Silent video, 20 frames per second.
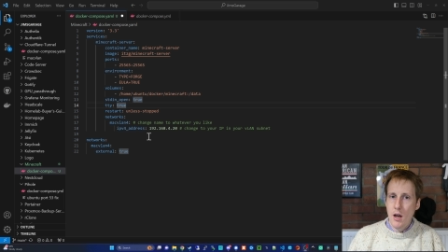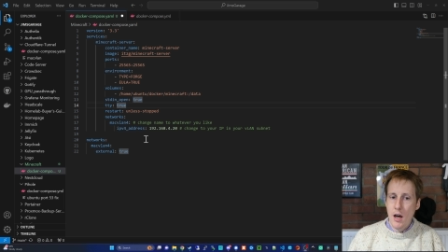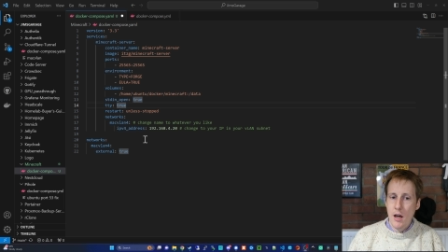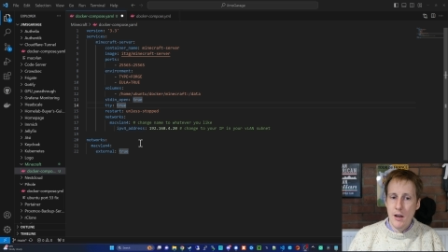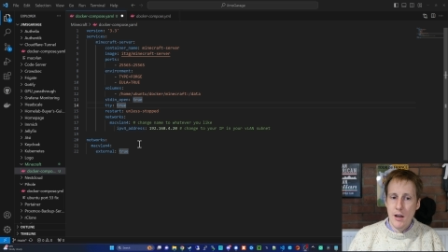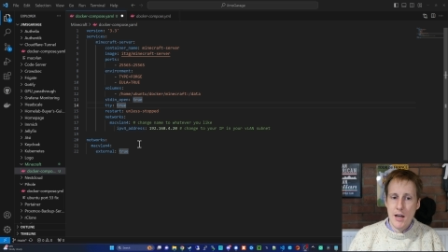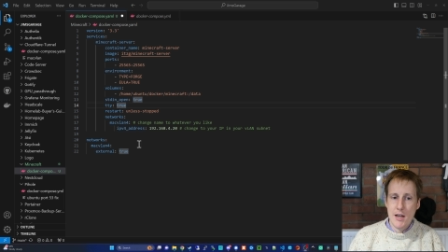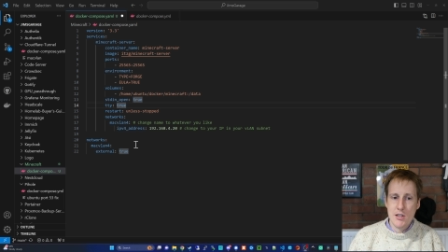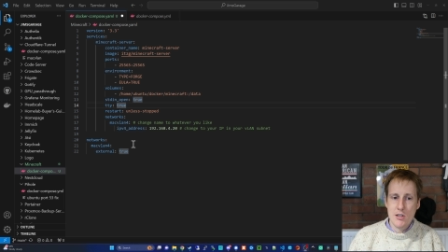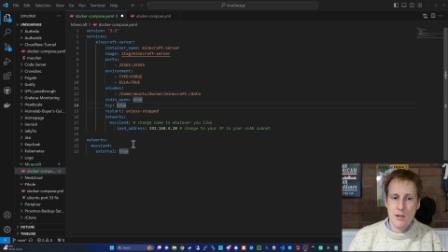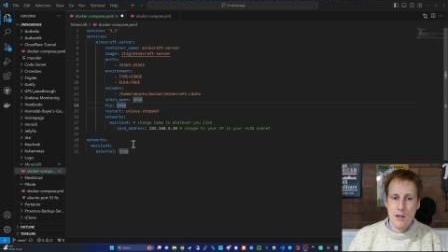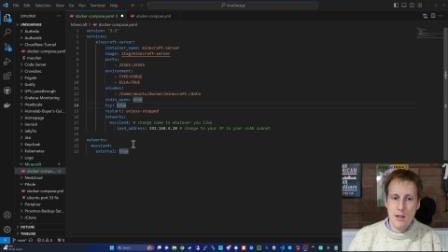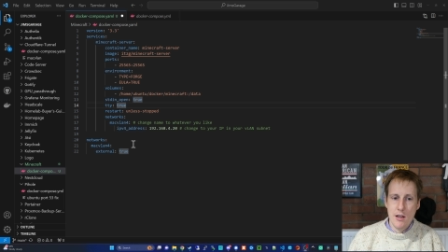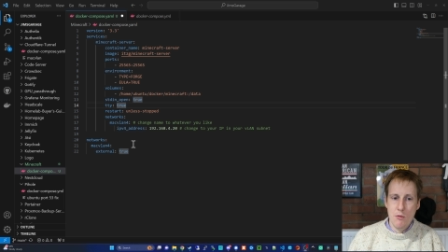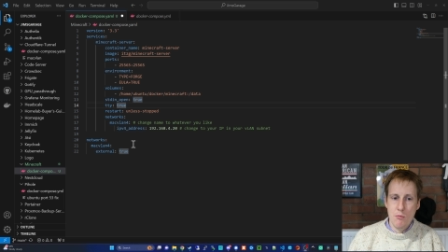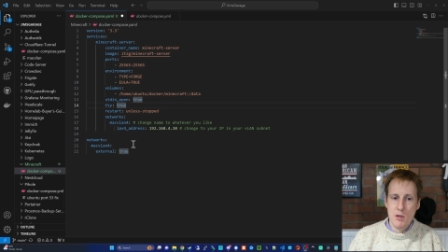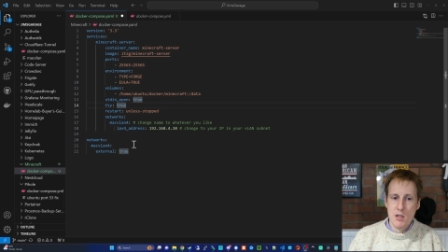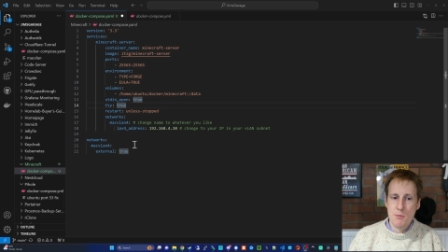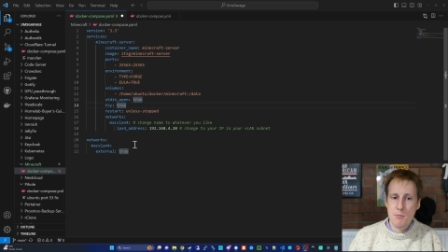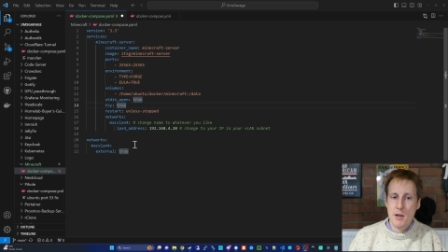And
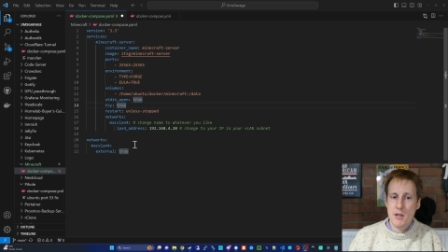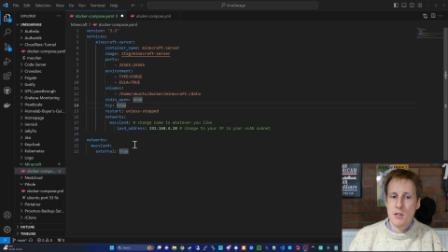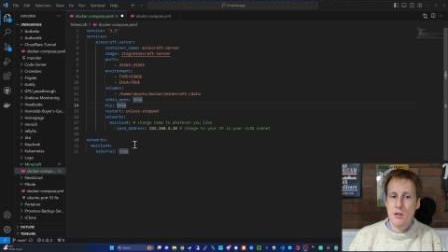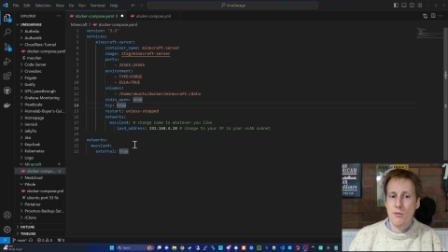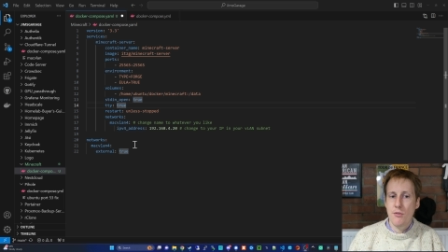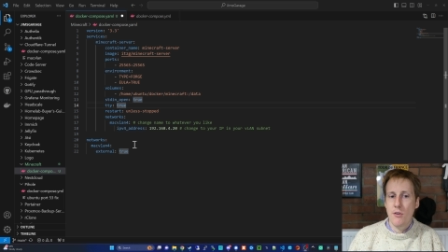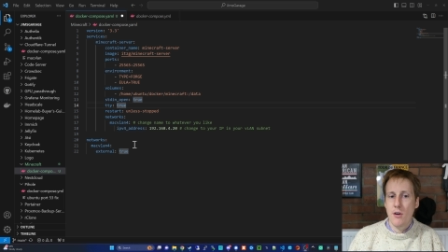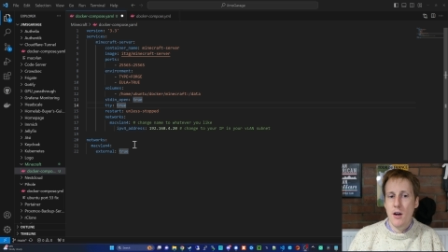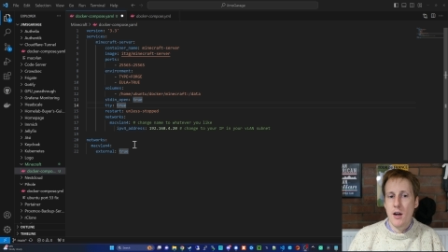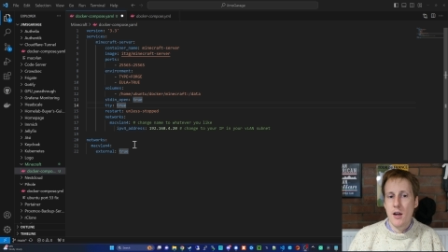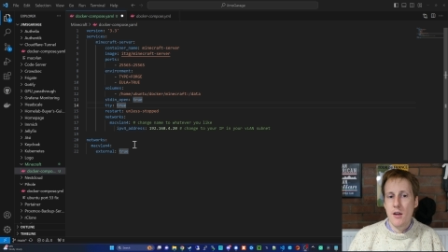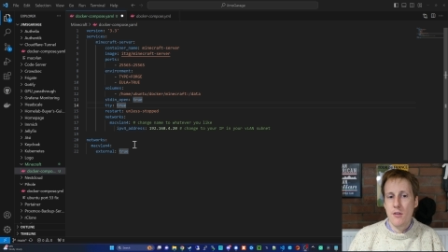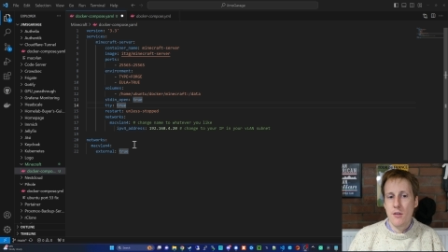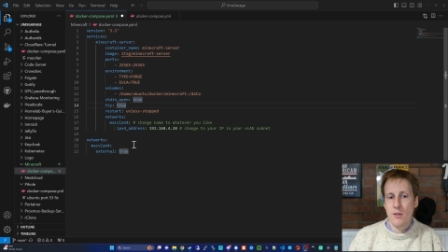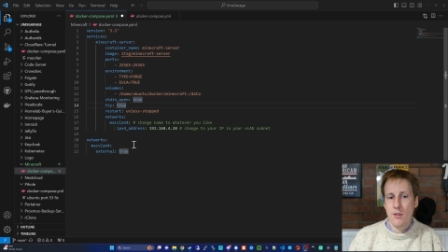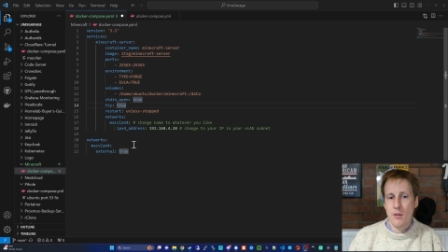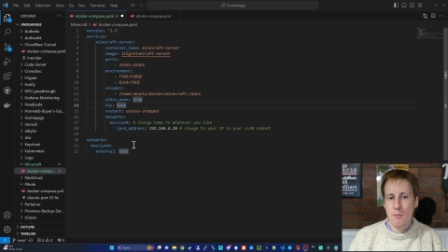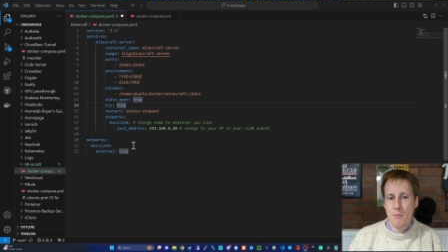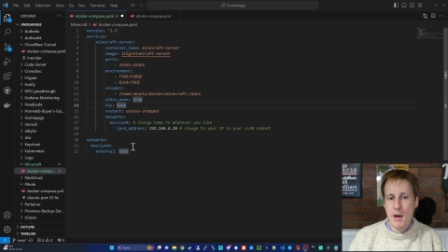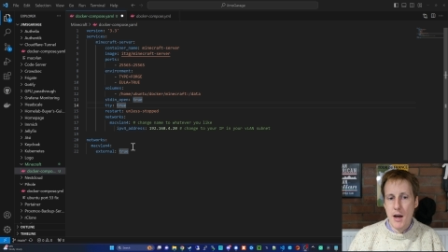lastly, we specify
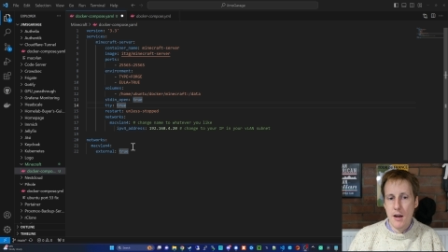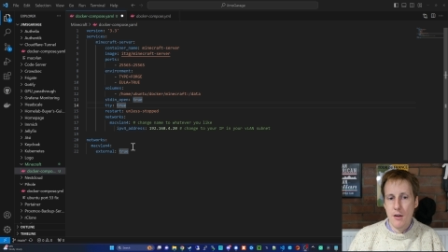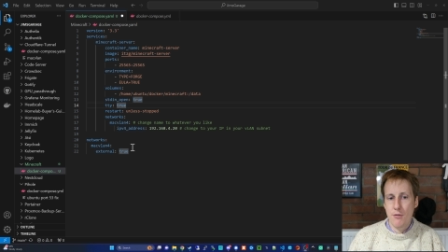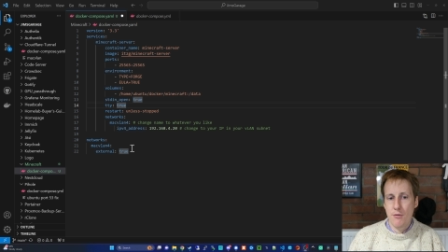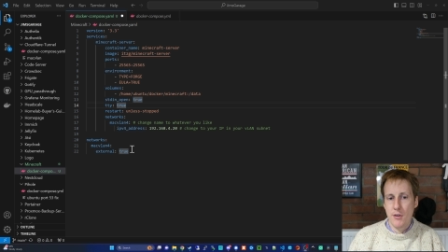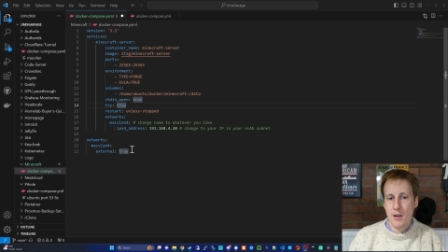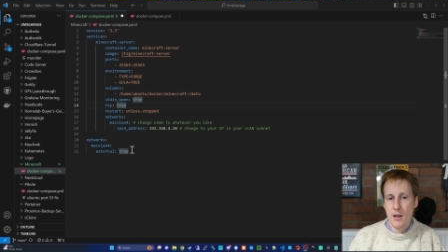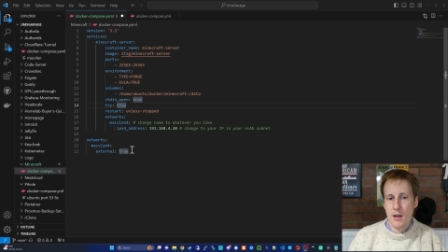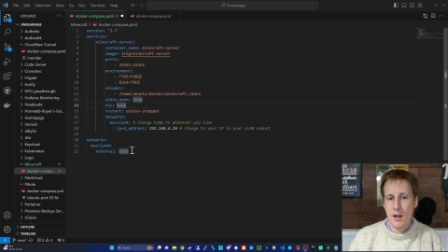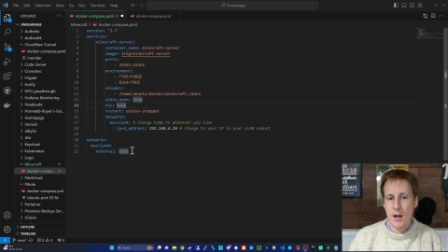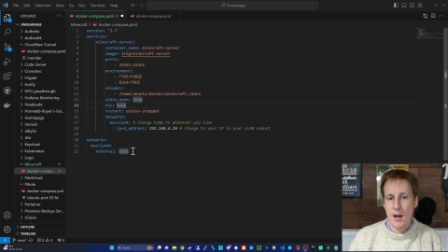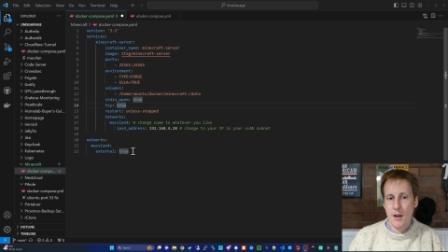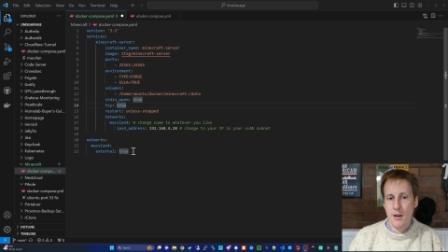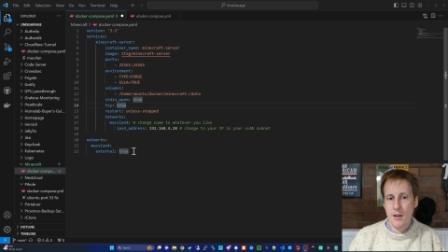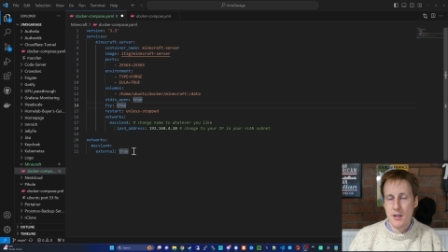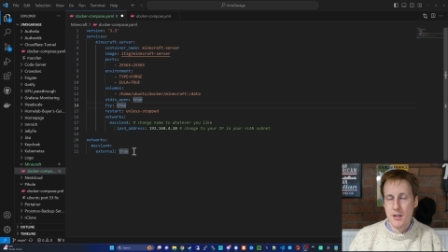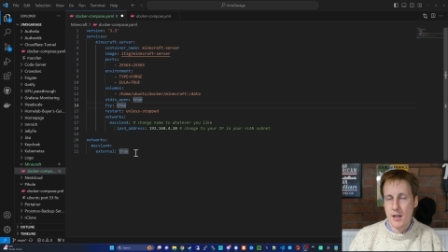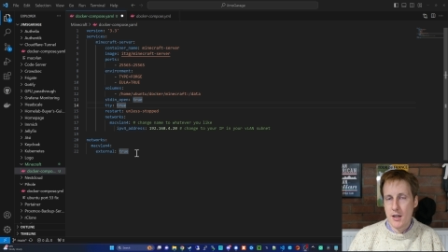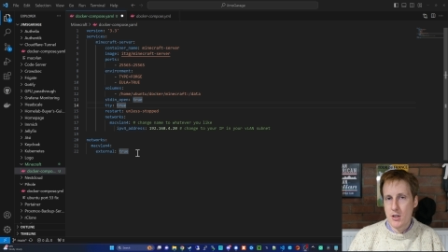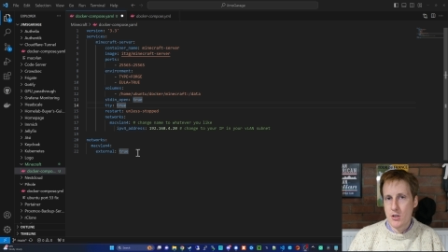that the Mac VLAN
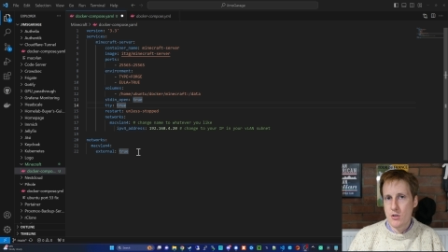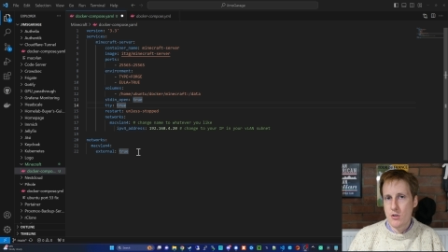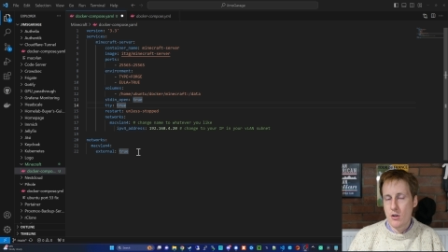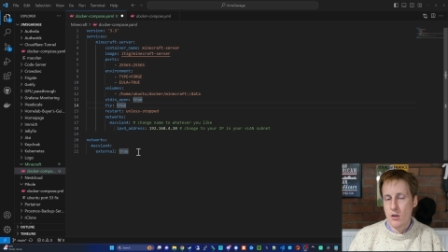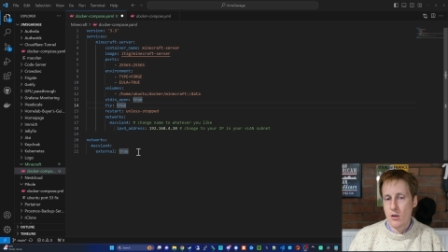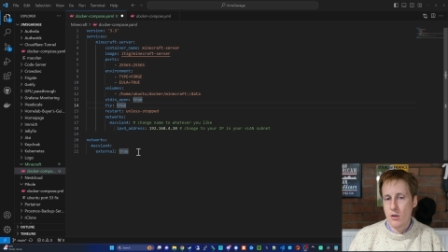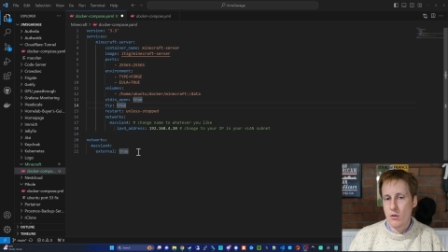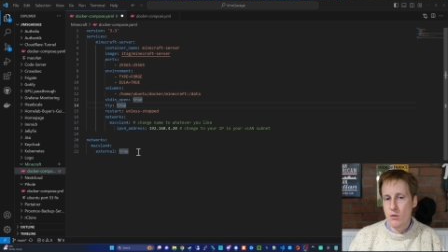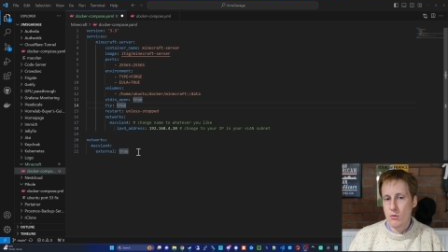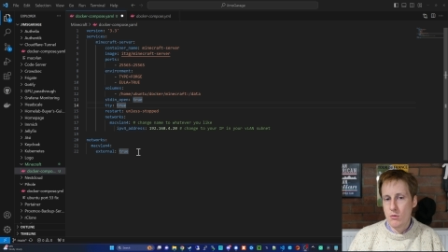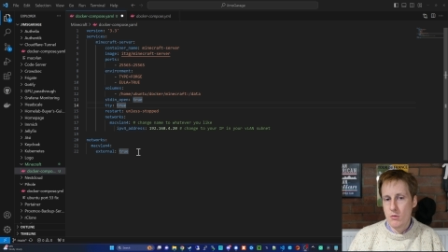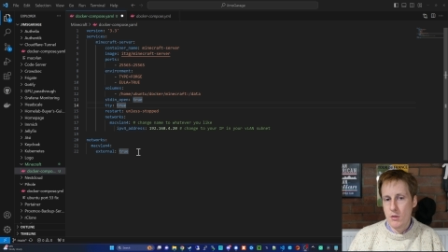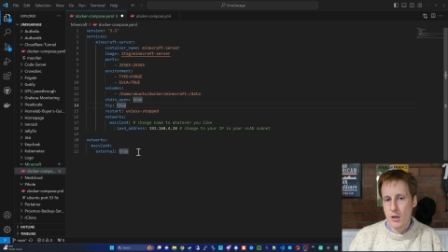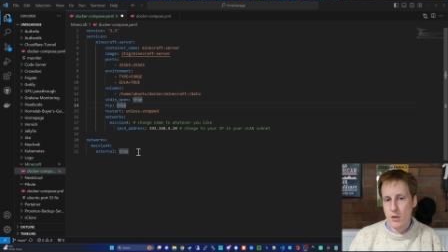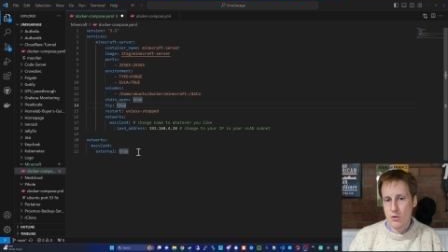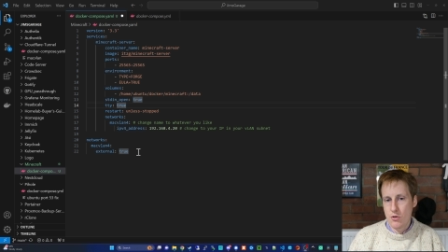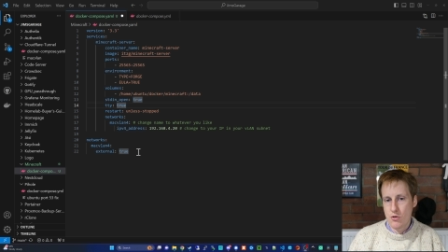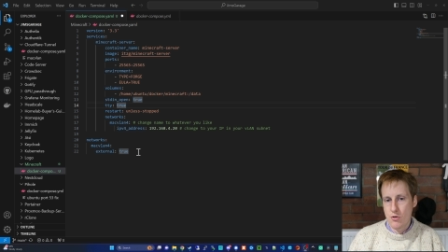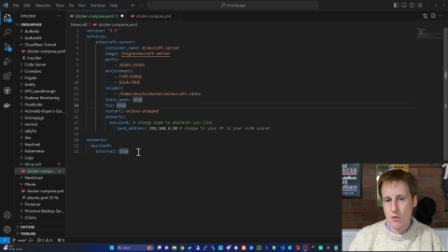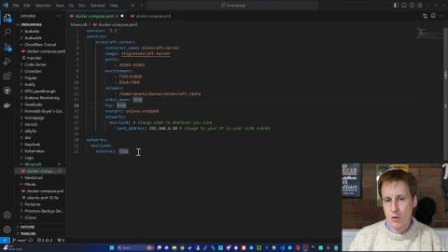is external
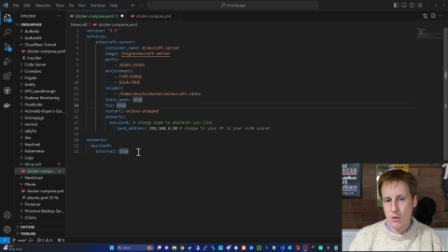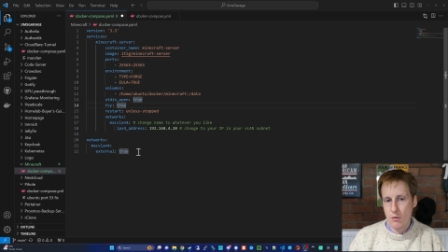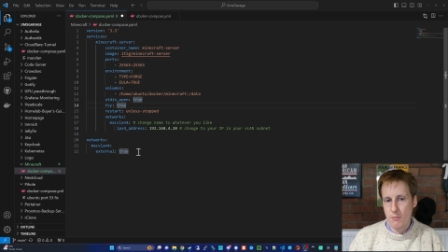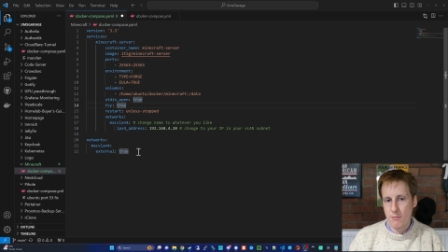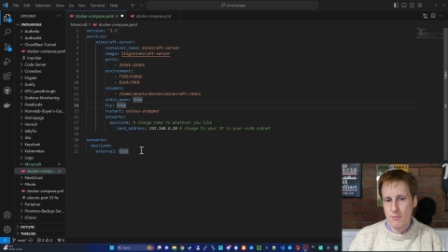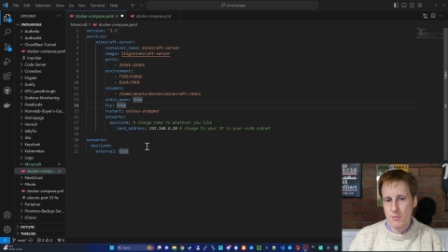and true.